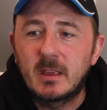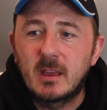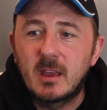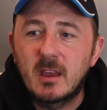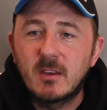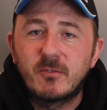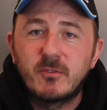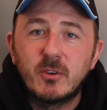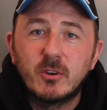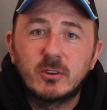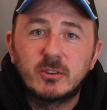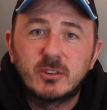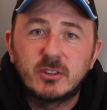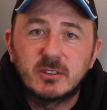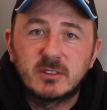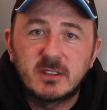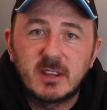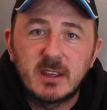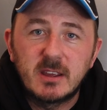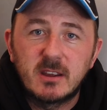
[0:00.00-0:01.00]
If you're
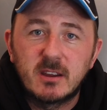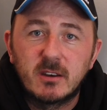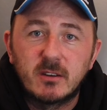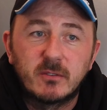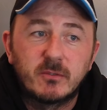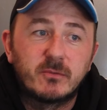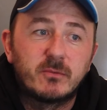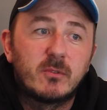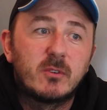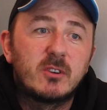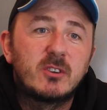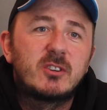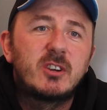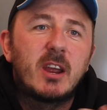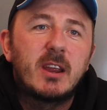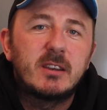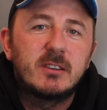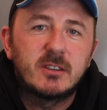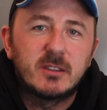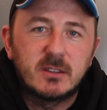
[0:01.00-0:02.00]
just thinking of
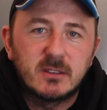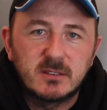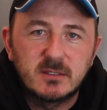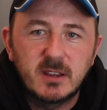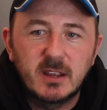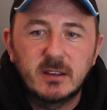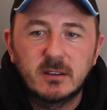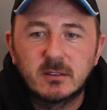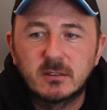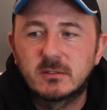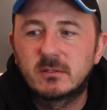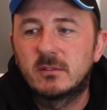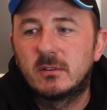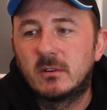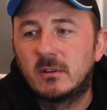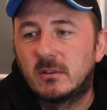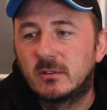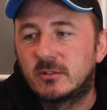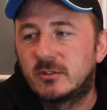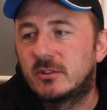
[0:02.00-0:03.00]
changing the seals
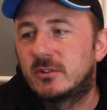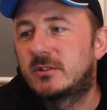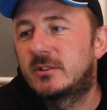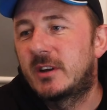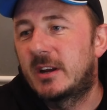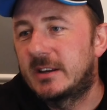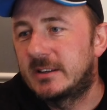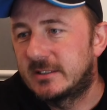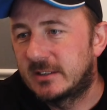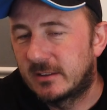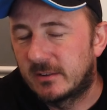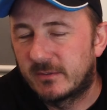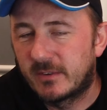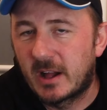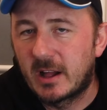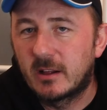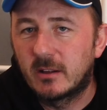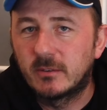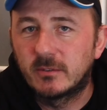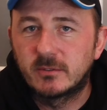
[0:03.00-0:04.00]
or just changing the
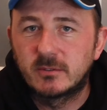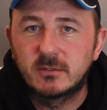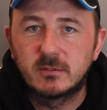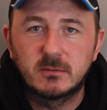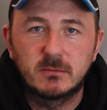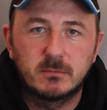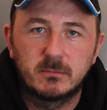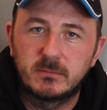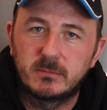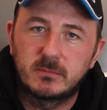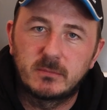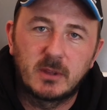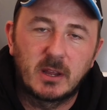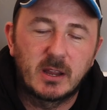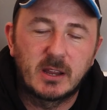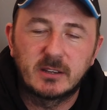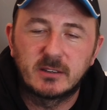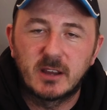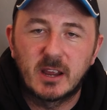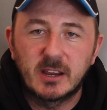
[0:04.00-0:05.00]
valves,
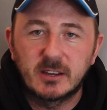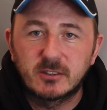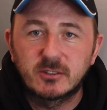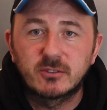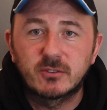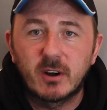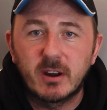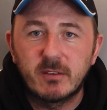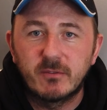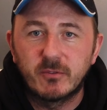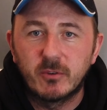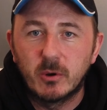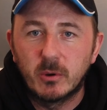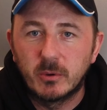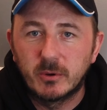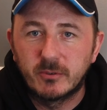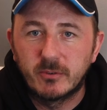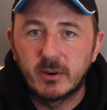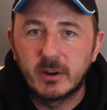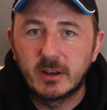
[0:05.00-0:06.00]
it's
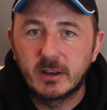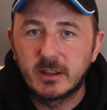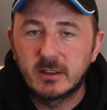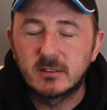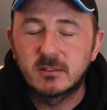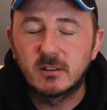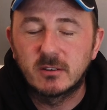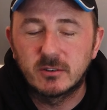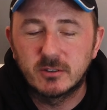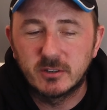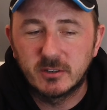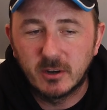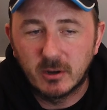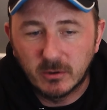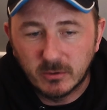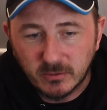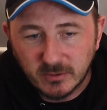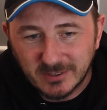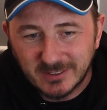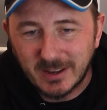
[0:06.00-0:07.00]
straightforward really, as long as you
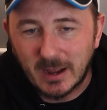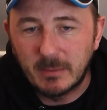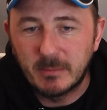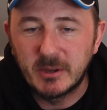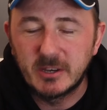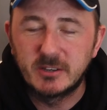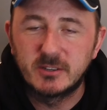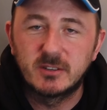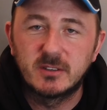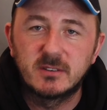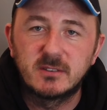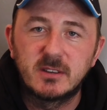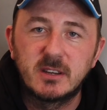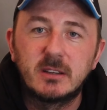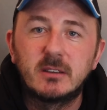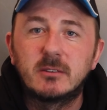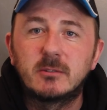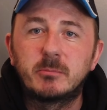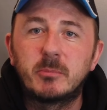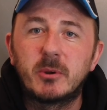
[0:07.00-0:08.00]
don't damage the
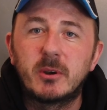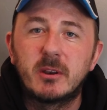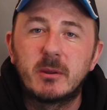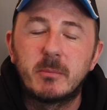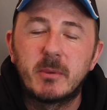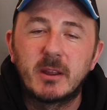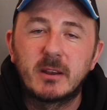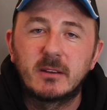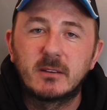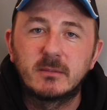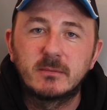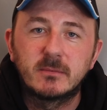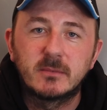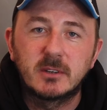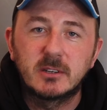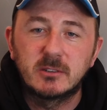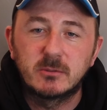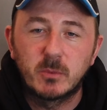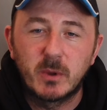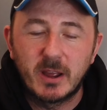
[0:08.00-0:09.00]
seals putting them in,
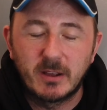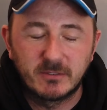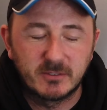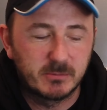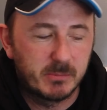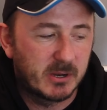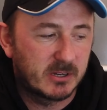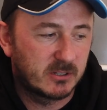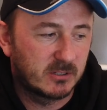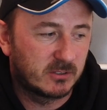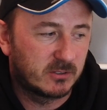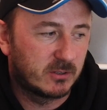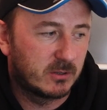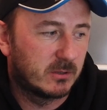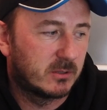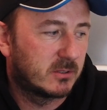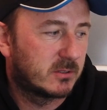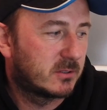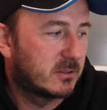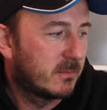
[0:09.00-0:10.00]
because we have special
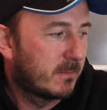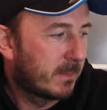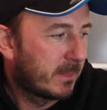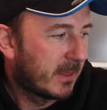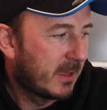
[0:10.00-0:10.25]
tools.